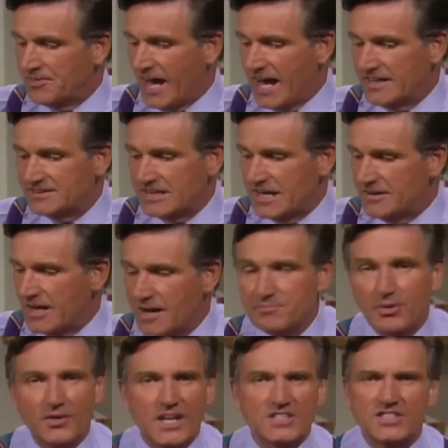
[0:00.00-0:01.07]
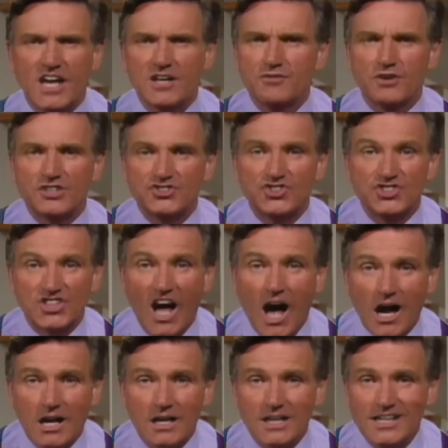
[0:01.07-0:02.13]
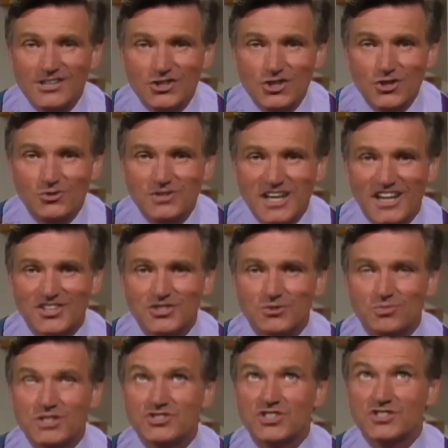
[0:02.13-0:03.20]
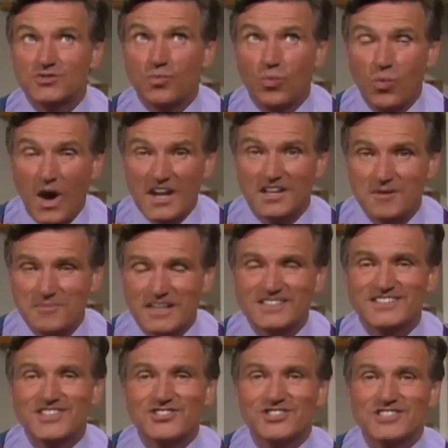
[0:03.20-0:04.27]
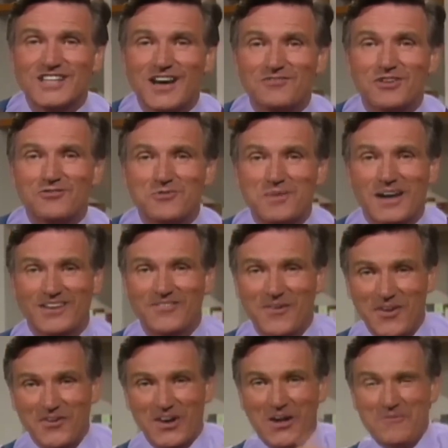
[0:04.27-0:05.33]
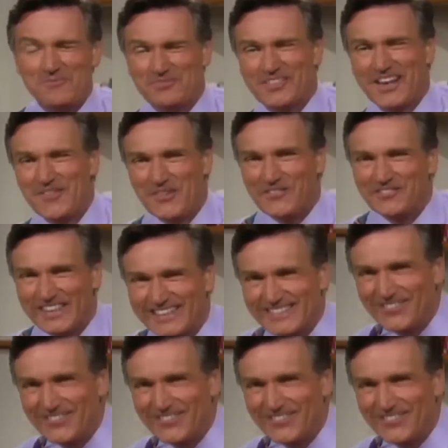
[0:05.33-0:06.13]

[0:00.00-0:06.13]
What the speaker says: and put that together for a startling new dish, which is one of the best dishes I've ever made. Okay? Come on.